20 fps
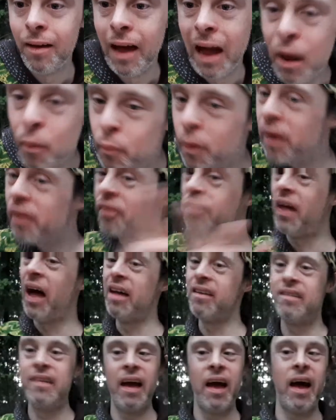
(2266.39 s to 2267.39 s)
And with
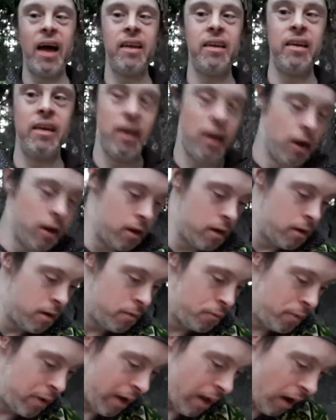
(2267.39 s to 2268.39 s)
that said,
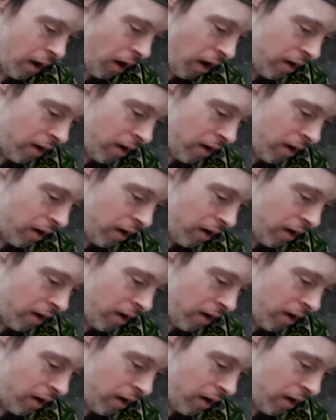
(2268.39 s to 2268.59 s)
we get